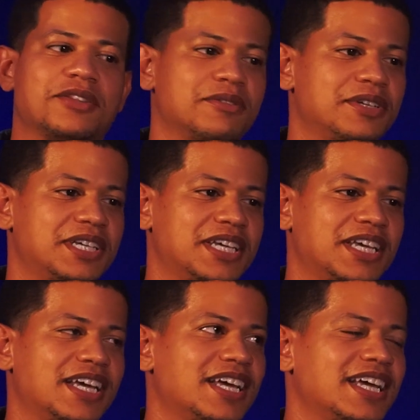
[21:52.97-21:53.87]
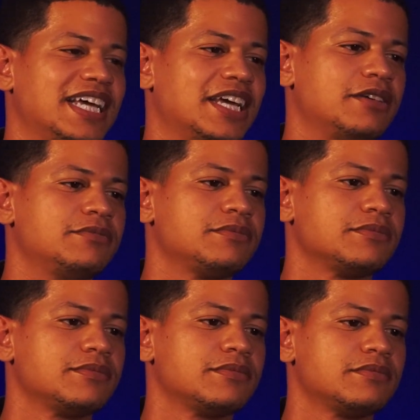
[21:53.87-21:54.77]
We're all crazy around here.
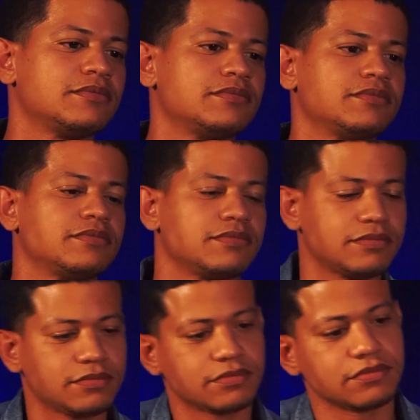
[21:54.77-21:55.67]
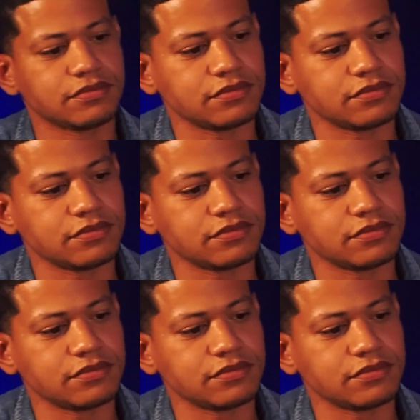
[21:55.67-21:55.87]
Okay,